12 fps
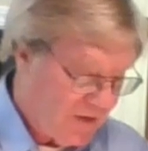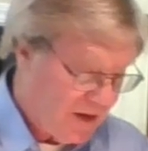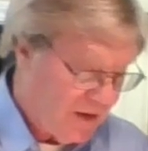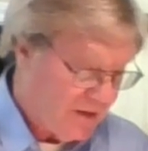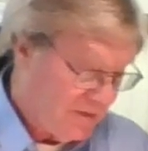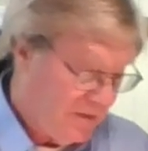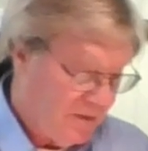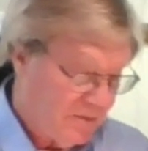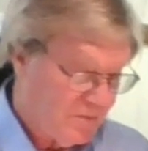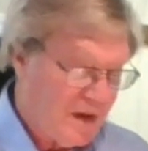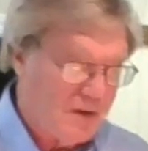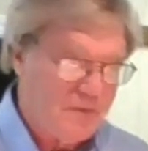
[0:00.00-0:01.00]
there. As a
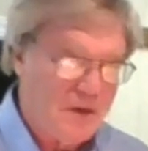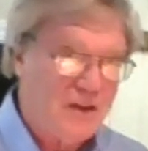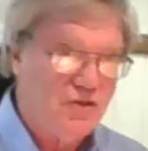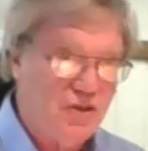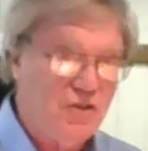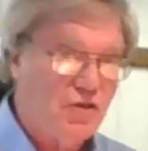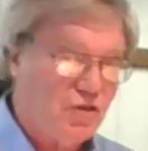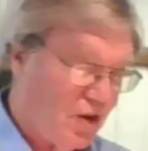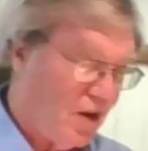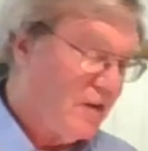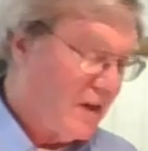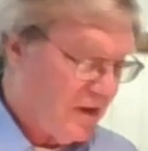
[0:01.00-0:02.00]
matter of fact, Jesus
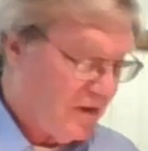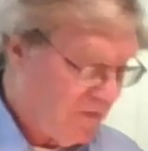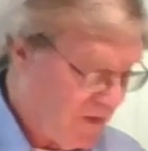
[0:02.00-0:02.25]
taught out of